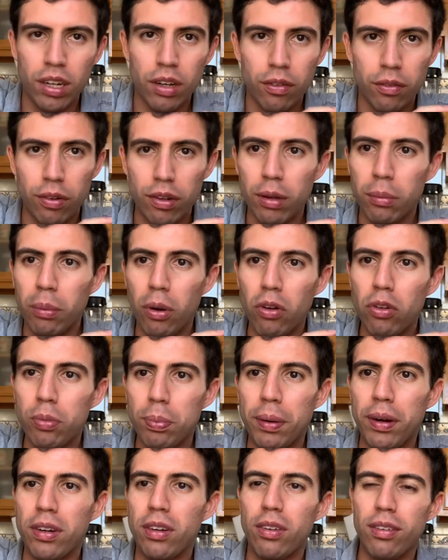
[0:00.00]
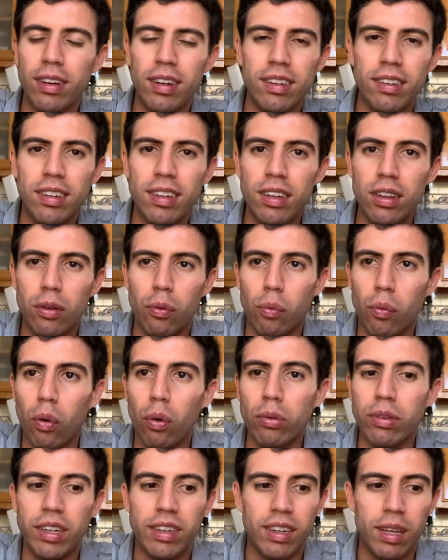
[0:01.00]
for the most part, you can see the role that